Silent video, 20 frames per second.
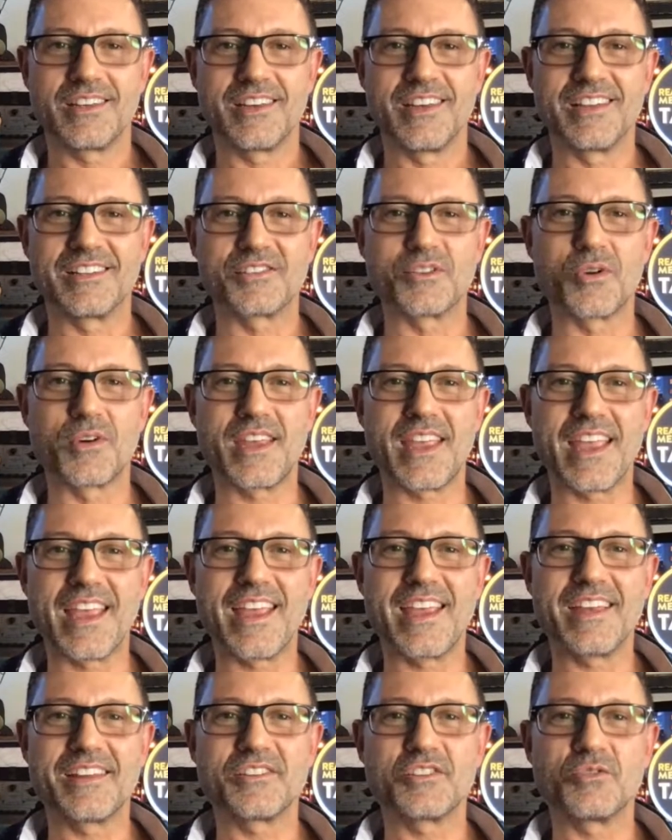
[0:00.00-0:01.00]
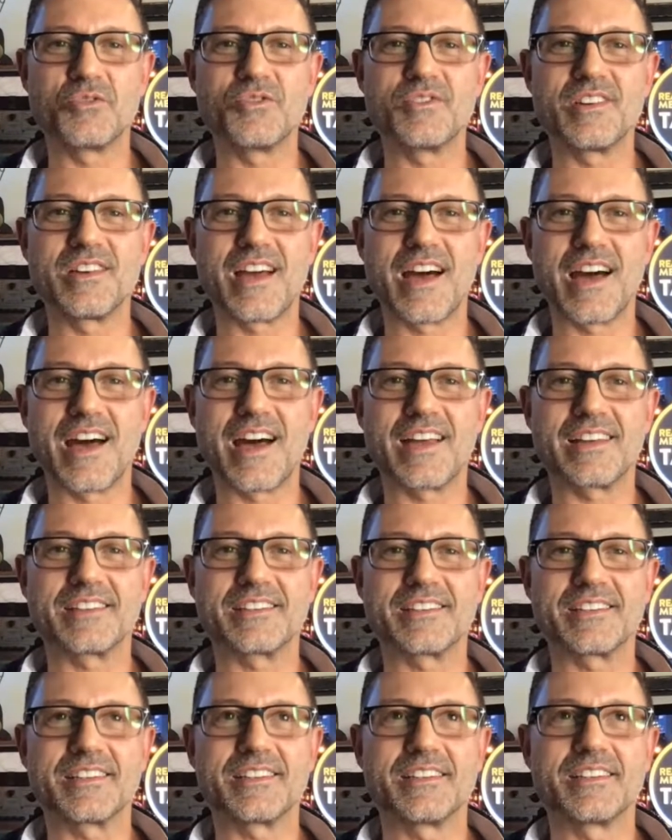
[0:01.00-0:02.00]
It's okay to
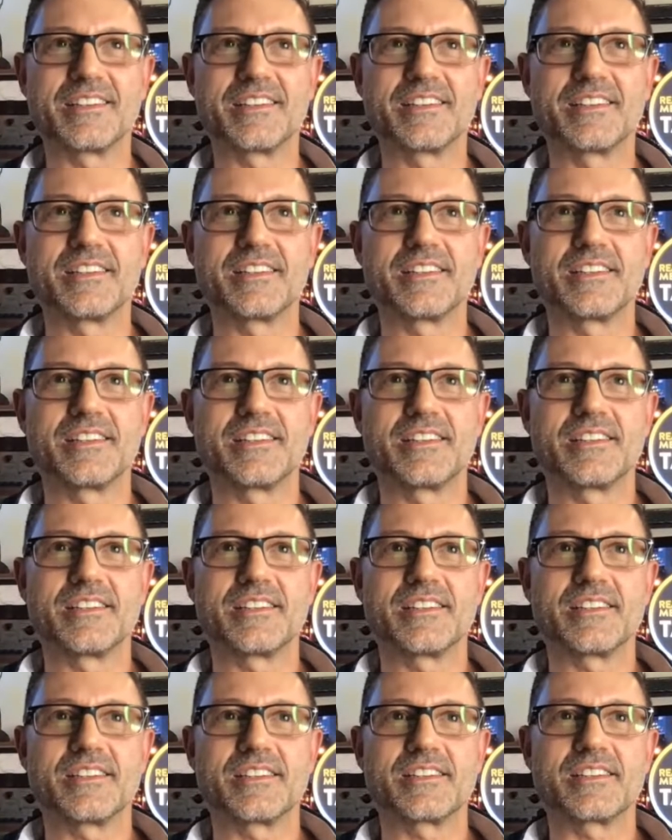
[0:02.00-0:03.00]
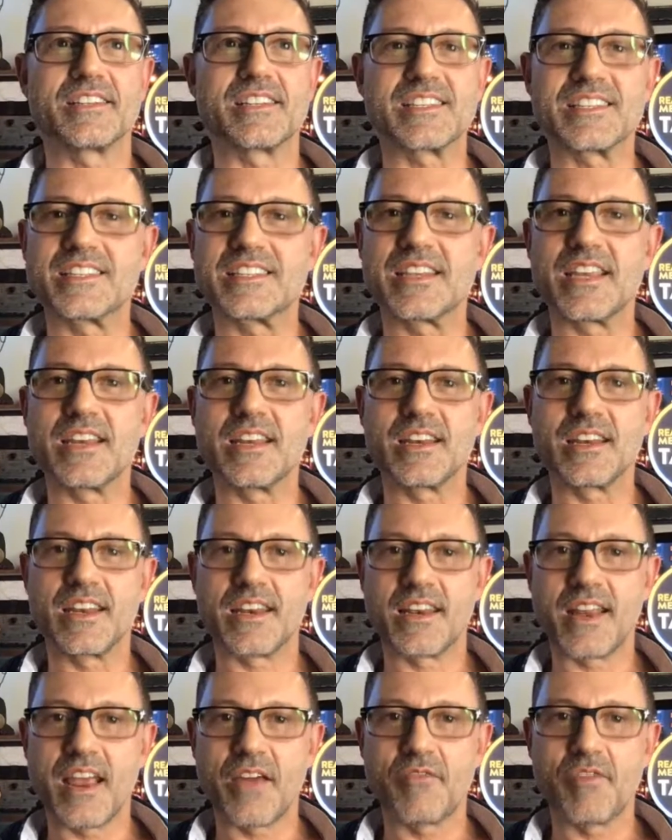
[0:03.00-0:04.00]
not succeed
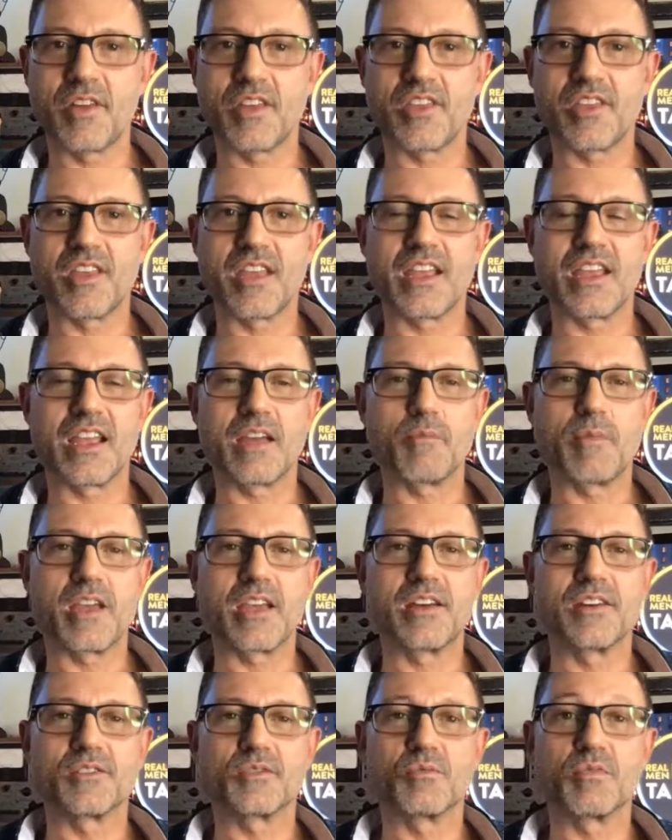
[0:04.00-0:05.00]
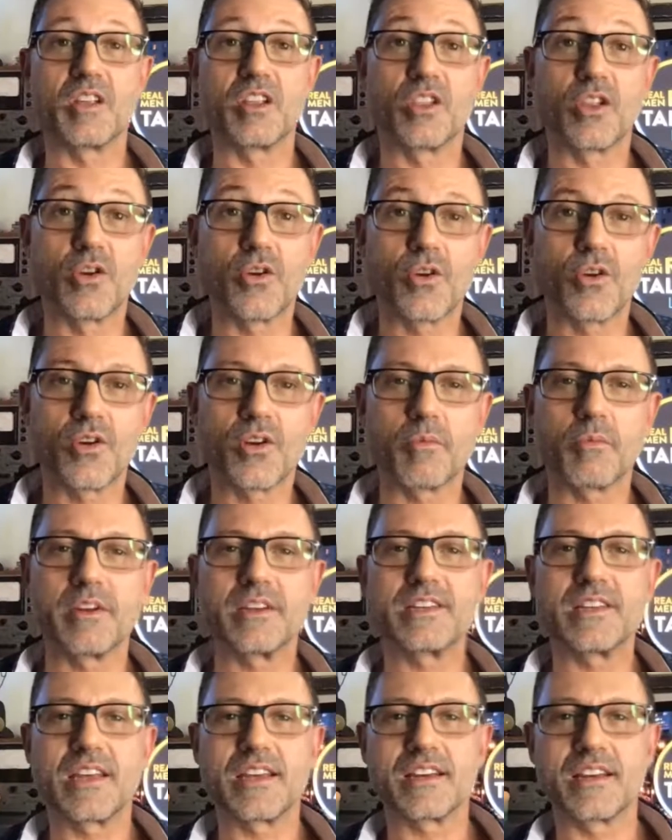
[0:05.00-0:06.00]
at everything, because we learn and
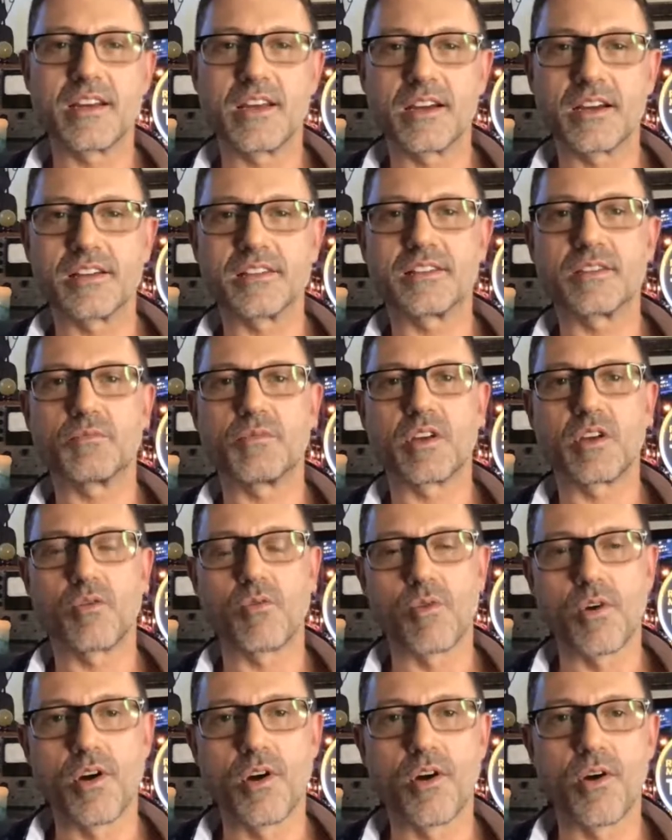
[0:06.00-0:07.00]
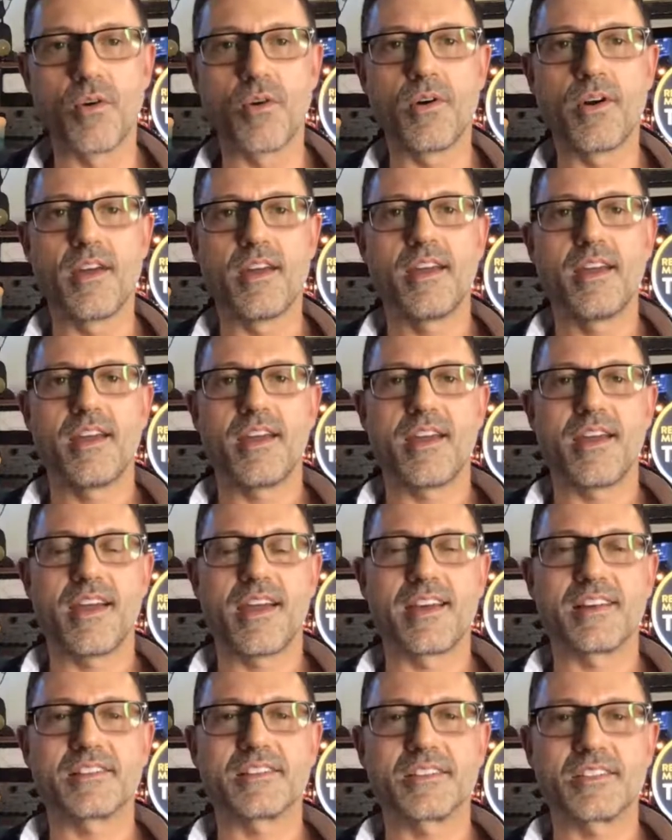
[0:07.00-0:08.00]
we take nuggets and we grow.
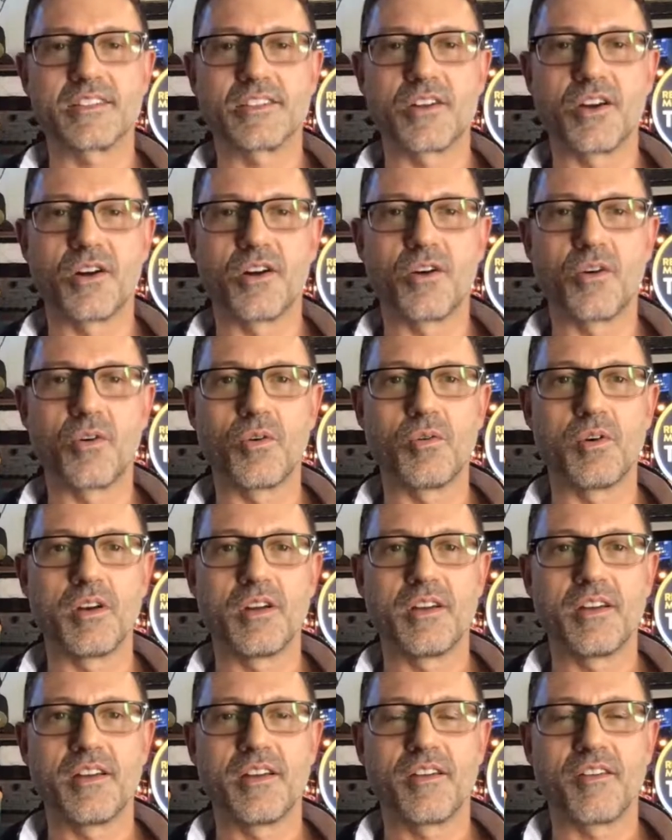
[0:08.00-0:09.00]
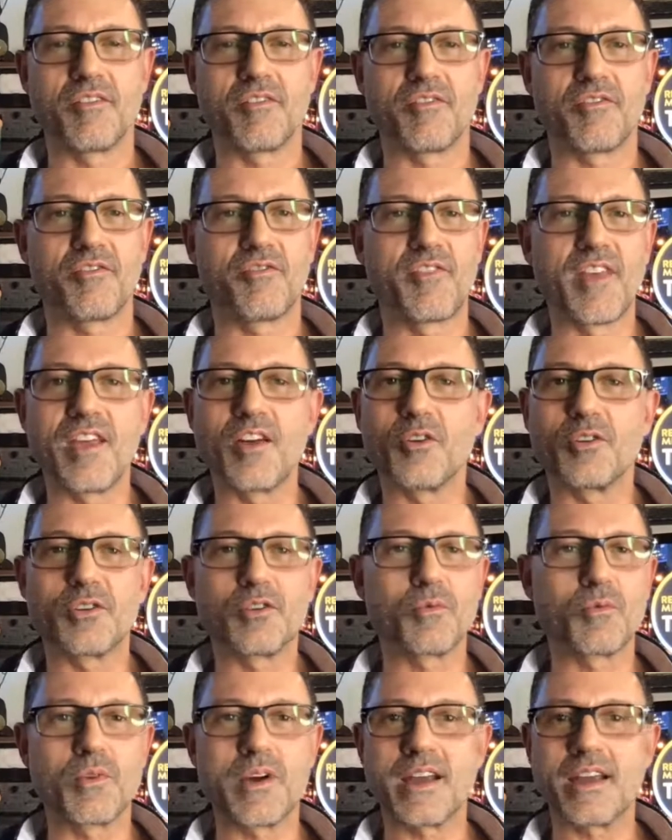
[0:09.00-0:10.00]
And so fail
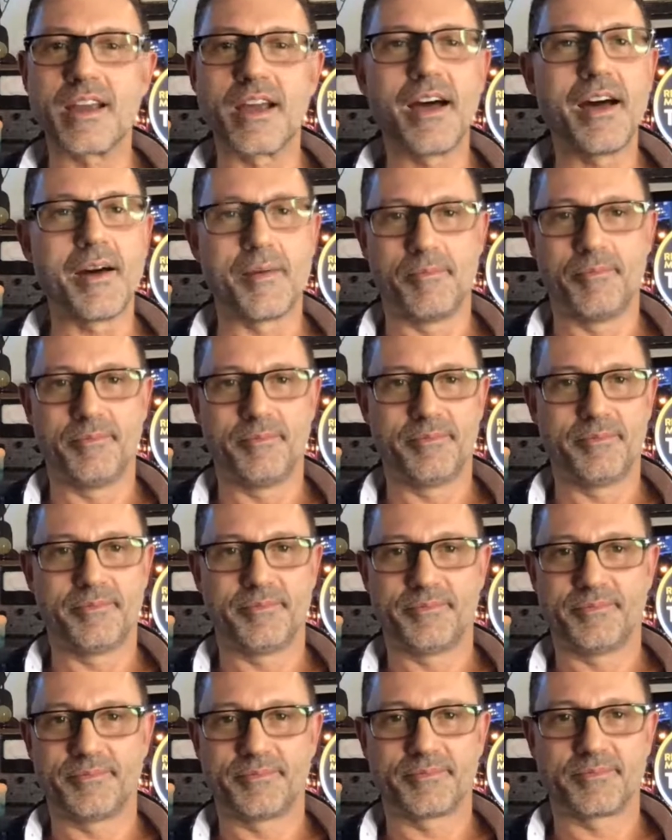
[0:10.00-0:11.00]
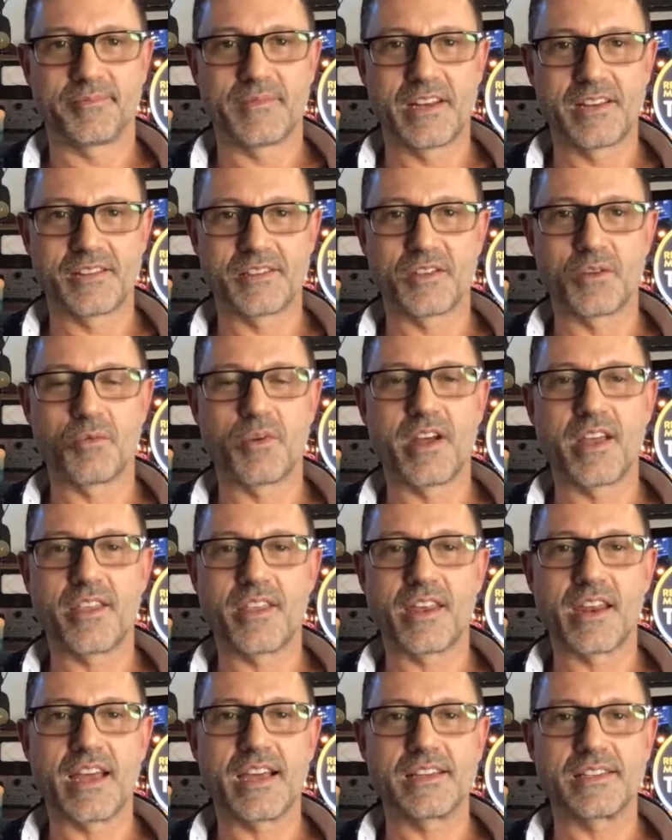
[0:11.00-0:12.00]
your way up is the way
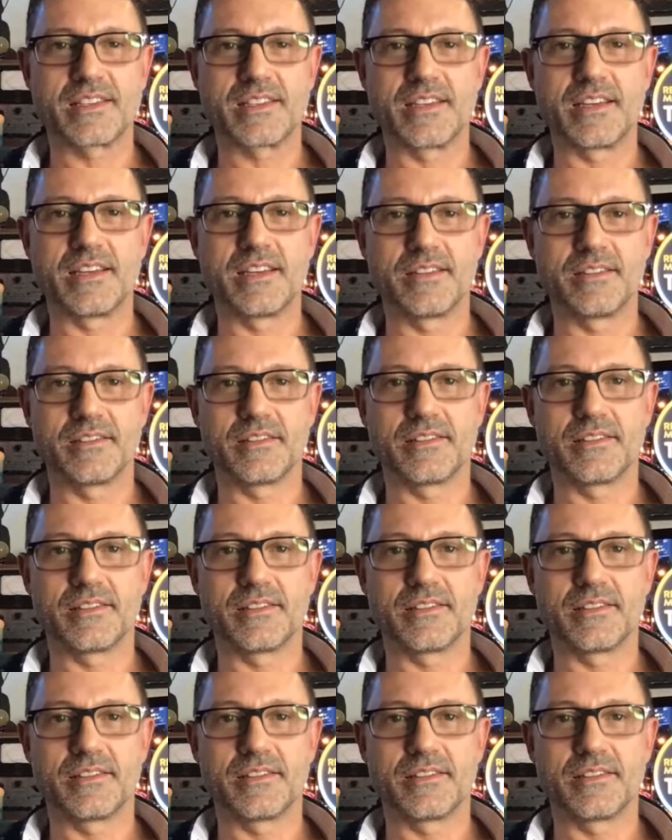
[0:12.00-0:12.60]
that I see it.